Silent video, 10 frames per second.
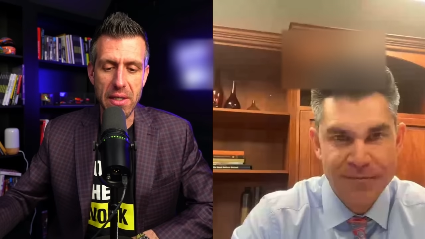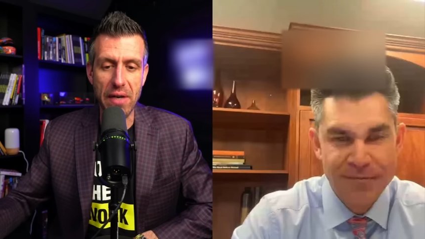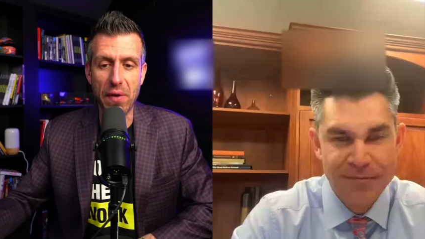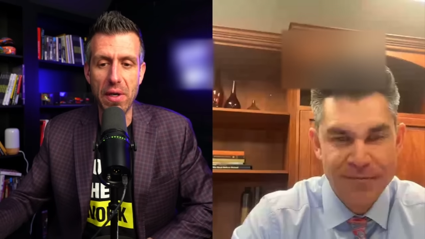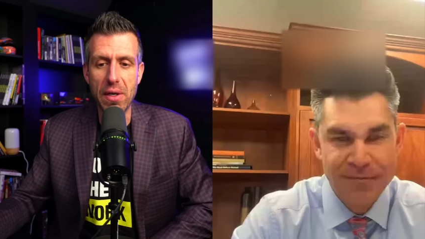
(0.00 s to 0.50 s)

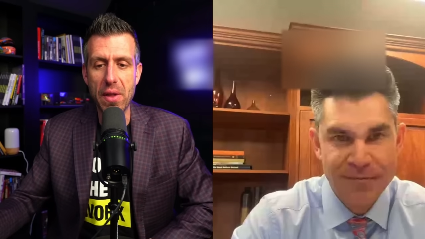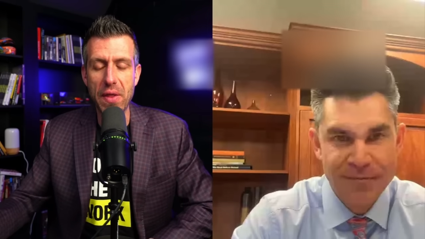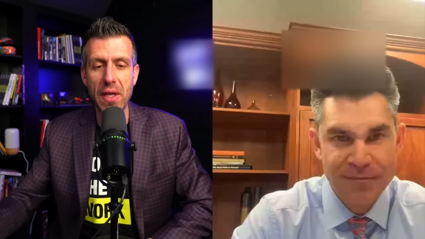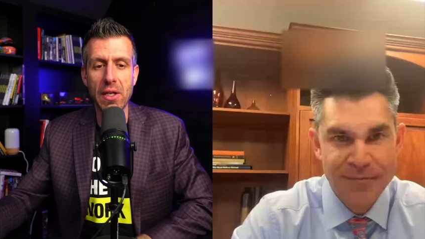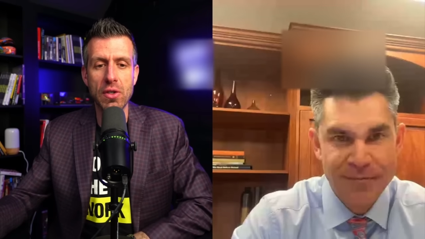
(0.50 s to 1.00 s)
Speaker 1: different
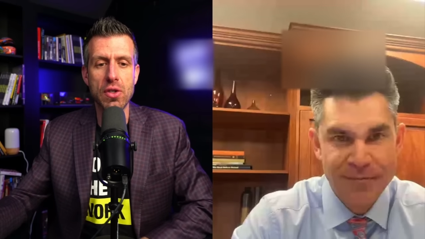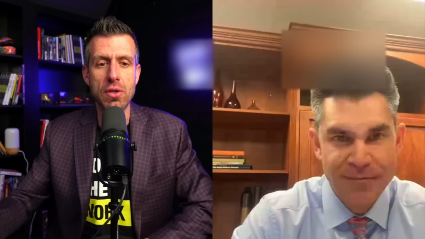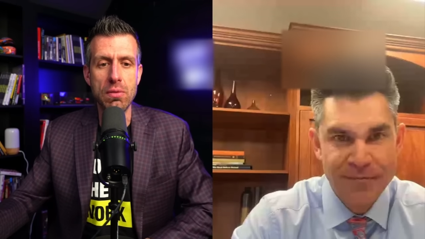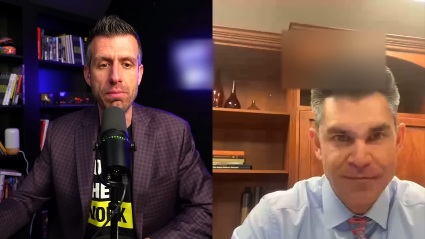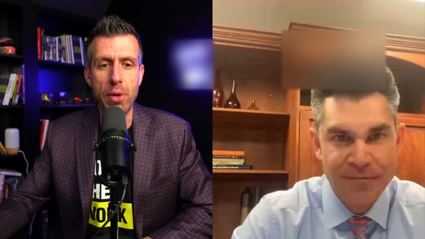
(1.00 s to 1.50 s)
things
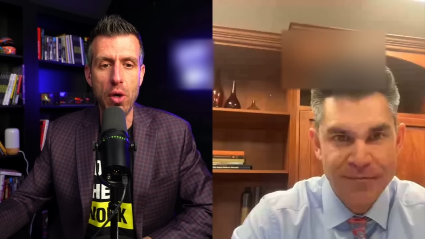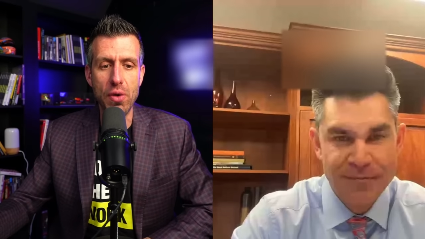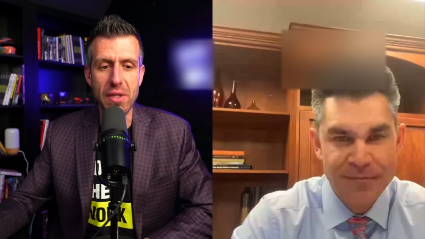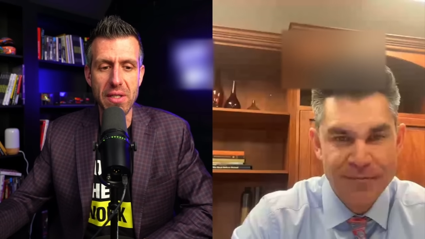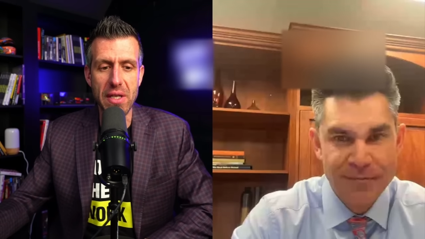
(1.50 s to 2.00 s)

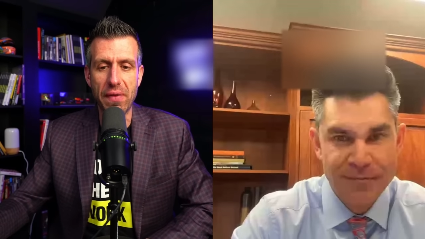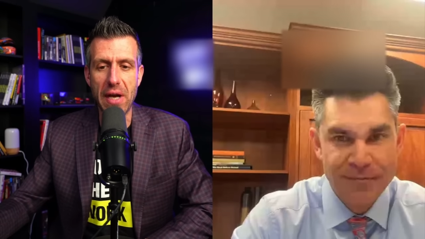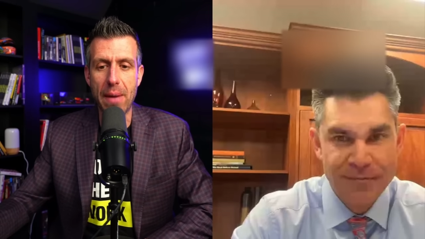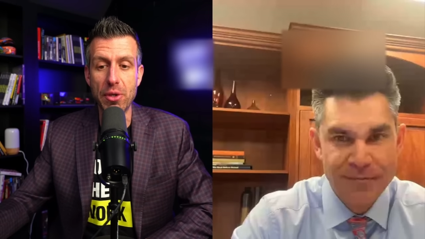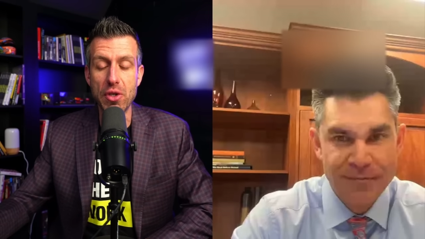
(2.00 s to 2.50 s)
pose as different
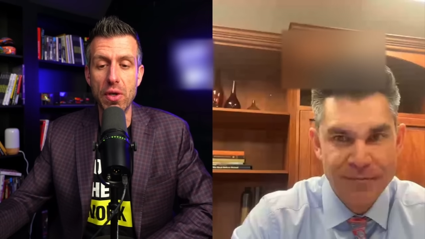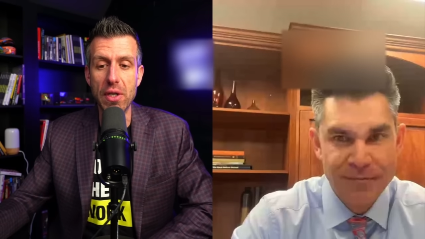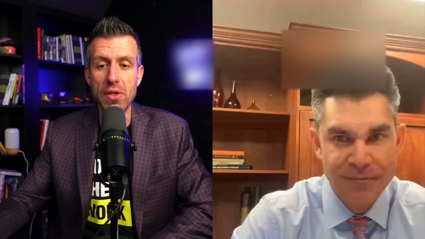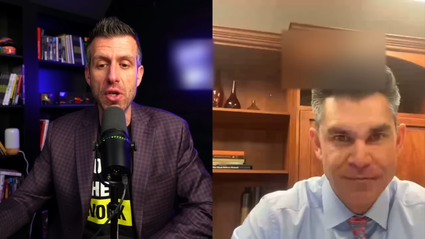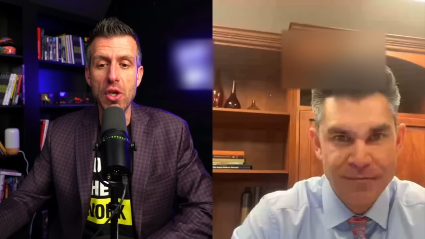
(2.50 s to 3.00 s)

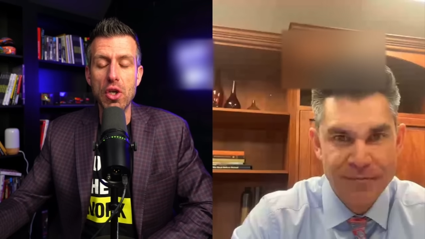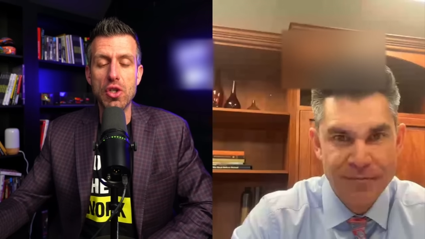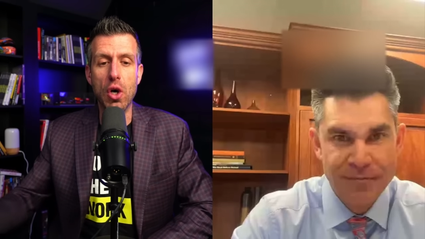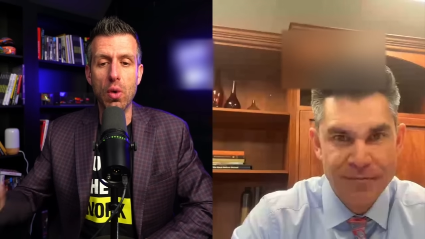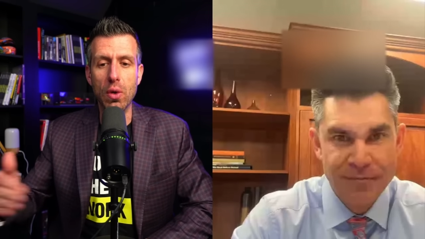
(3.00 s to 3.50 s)
opportunities.
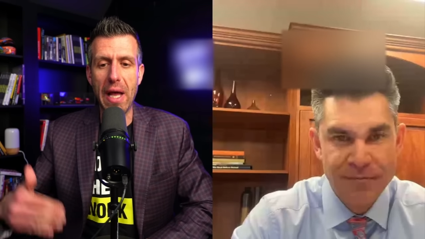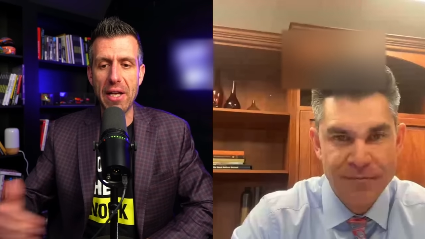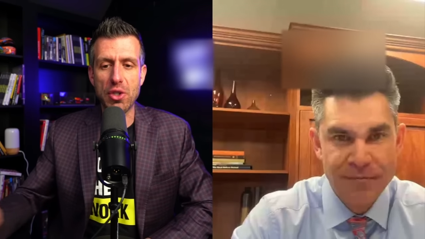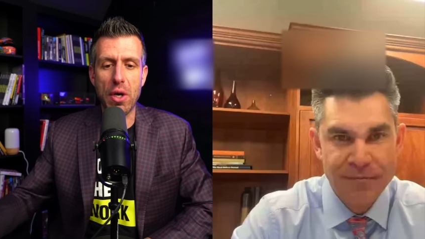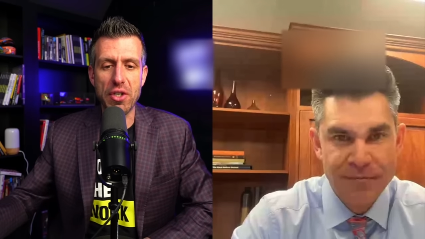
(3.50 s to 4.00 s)
So,
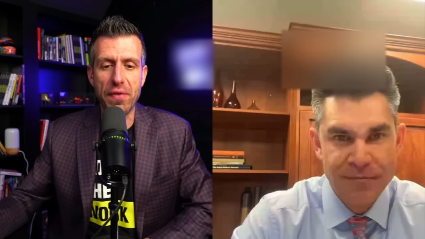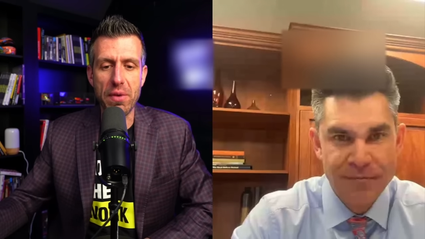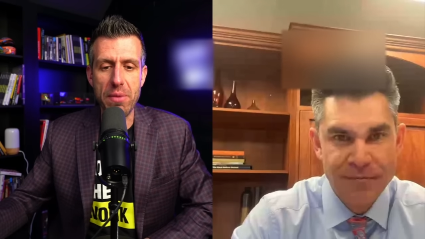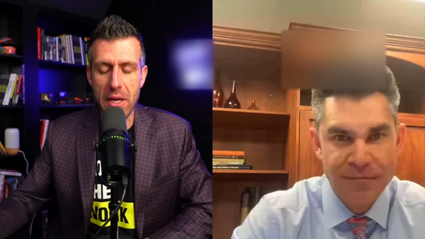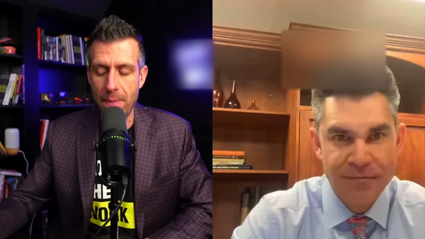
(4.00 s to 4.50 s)
last question
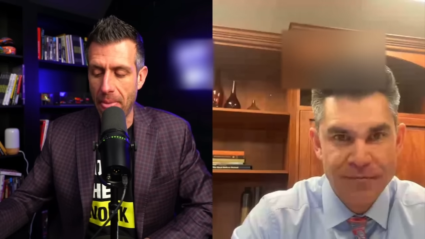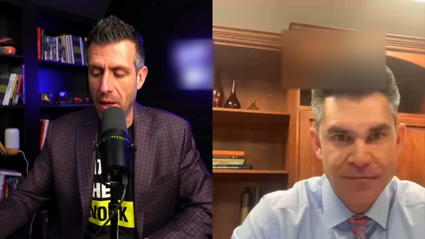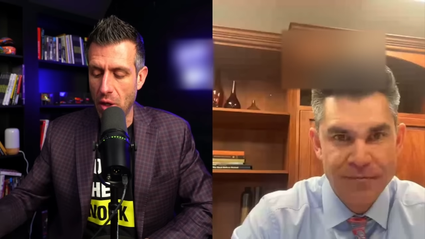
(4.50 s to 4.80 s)
for me.